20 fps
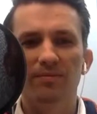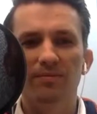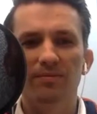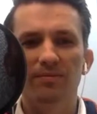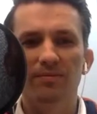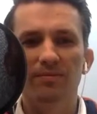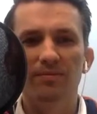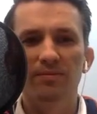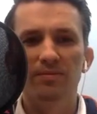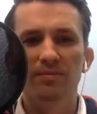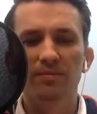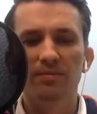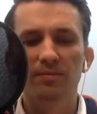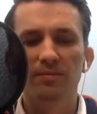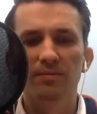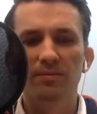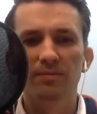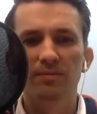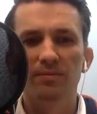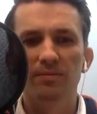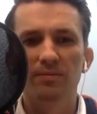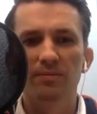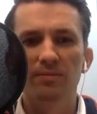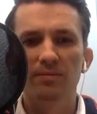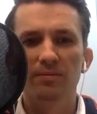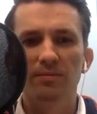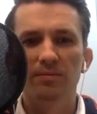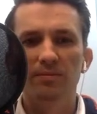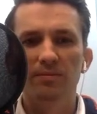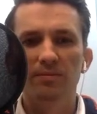
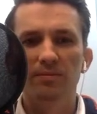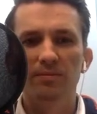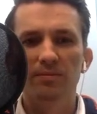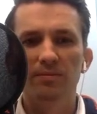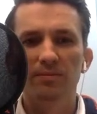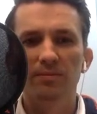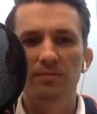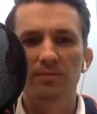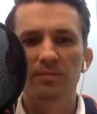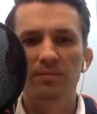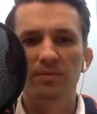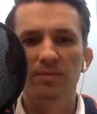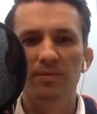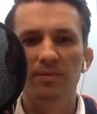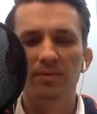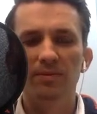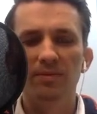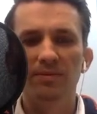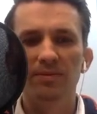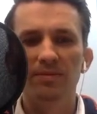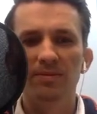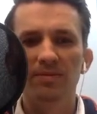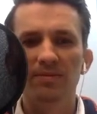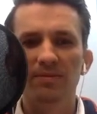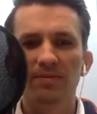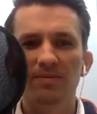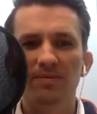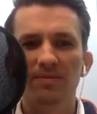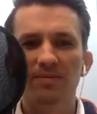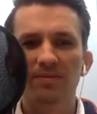
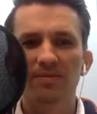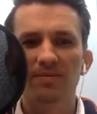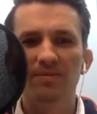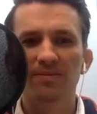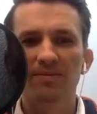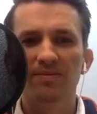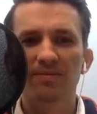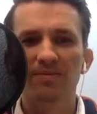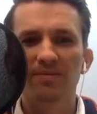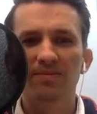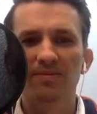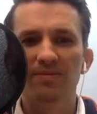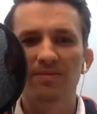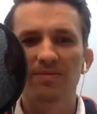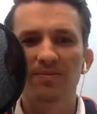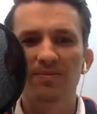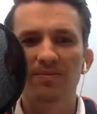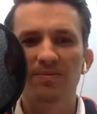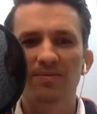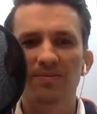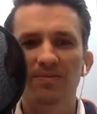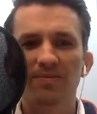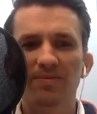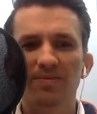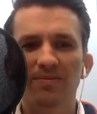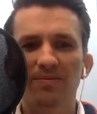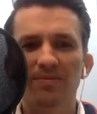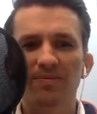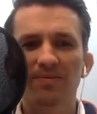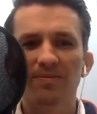
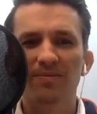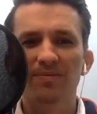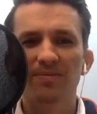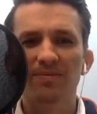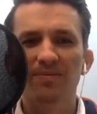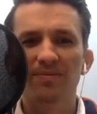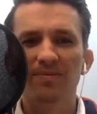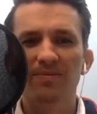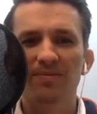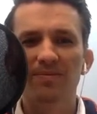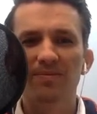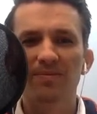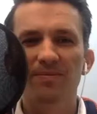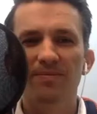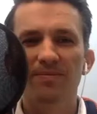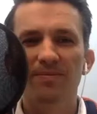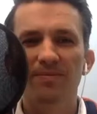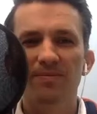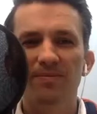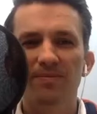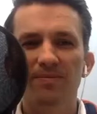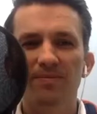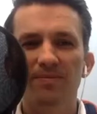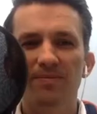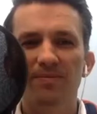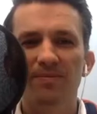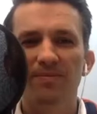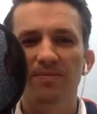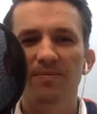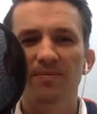
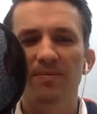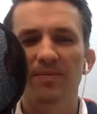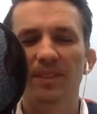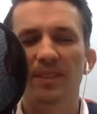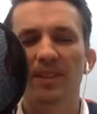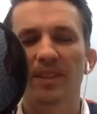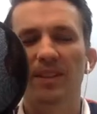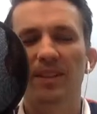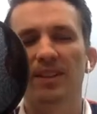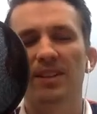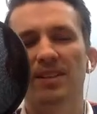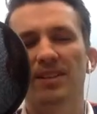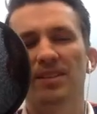No words are spoken by the person on screen.